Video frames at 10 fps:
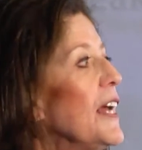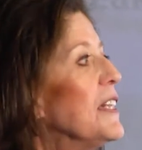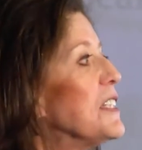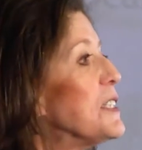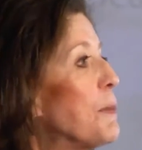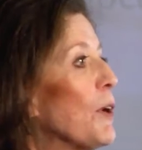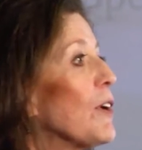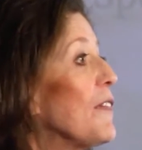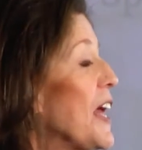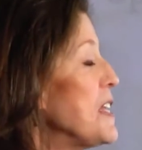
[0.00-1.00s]
In the
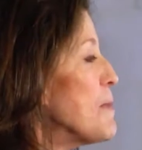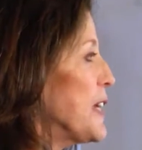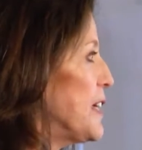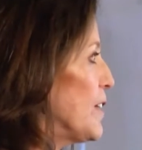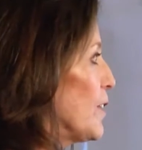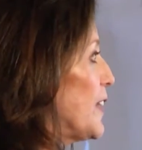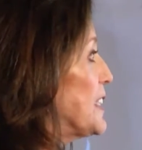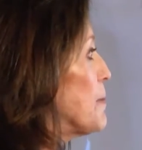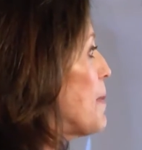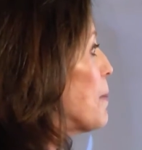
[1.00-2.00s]
spirit of anybody here
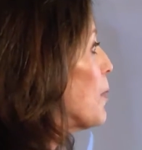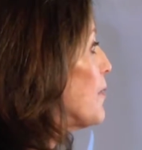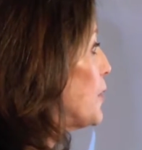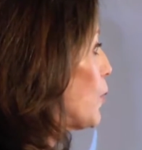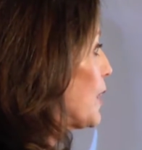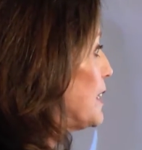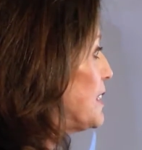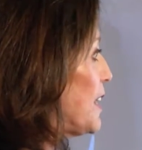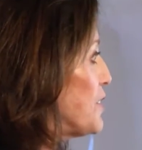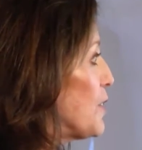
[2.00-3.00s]
that's a member of an
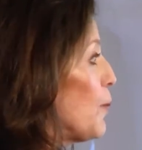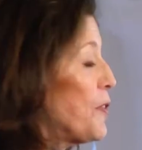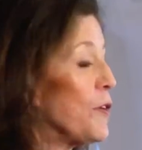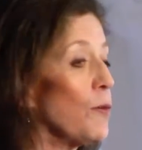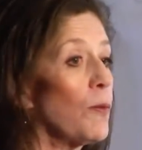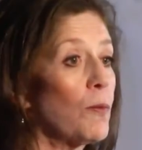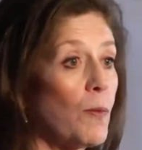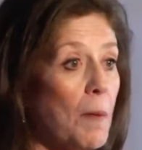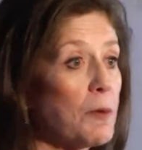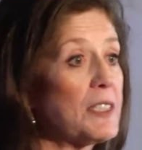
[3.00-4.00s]
organization, whether you
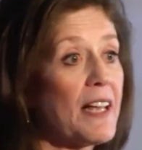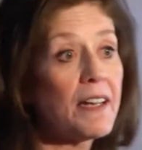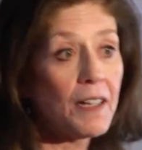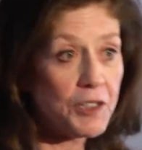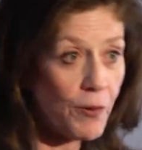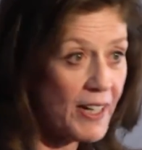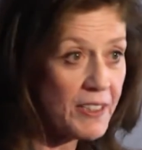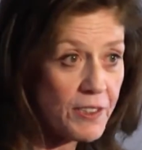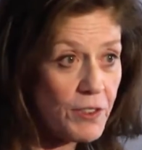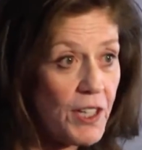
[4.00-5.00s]
represent a trade
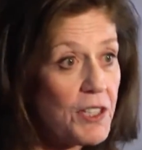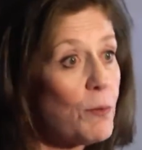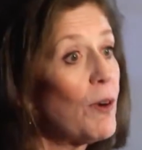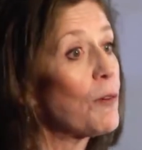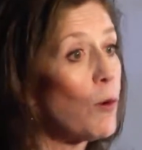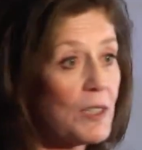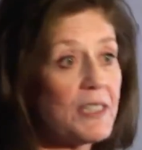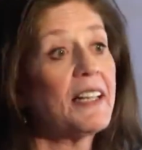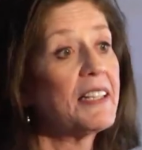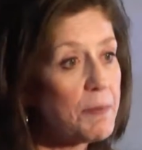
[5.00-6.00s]
association, where of
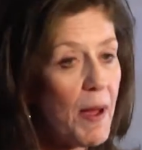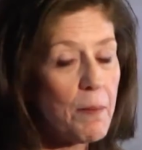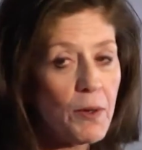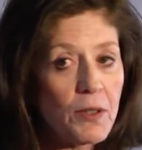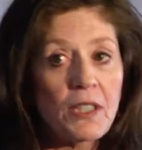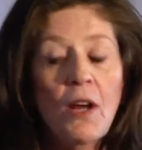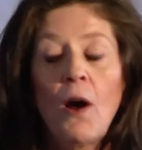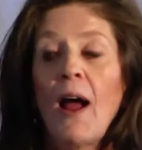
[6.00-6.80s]
course it is members,